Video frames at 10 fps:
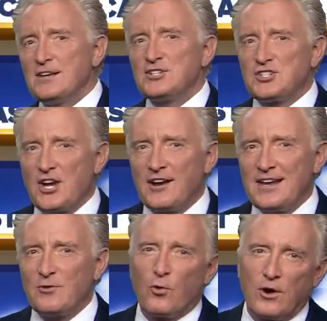
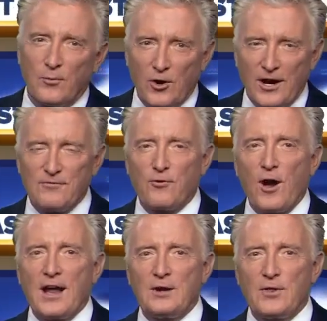Sunny and warmer on
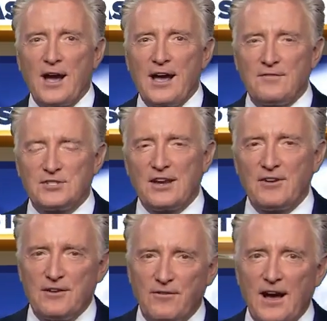Friday with a high of
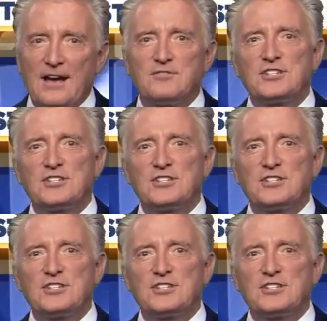75.